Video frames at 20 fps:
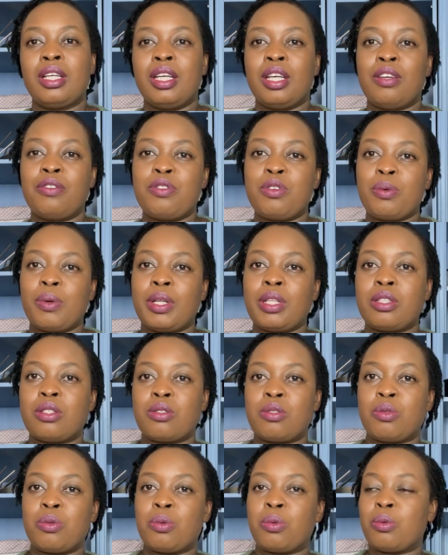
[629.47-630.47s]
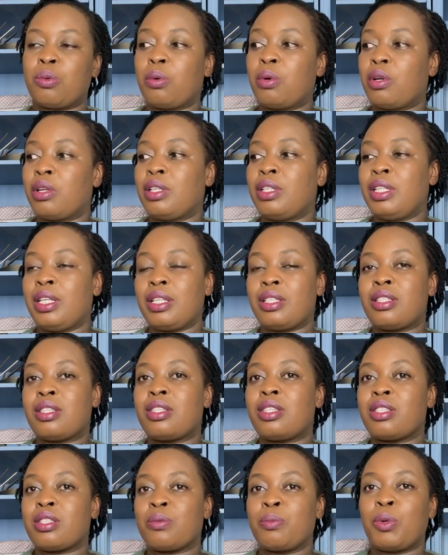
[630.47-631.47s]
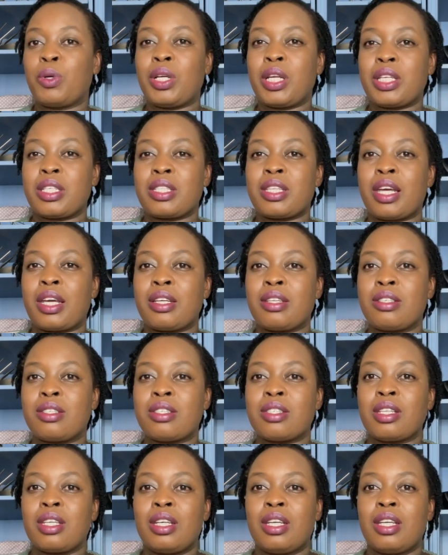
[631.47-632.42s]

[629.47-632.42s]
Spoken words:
if you want to knit the smaller size,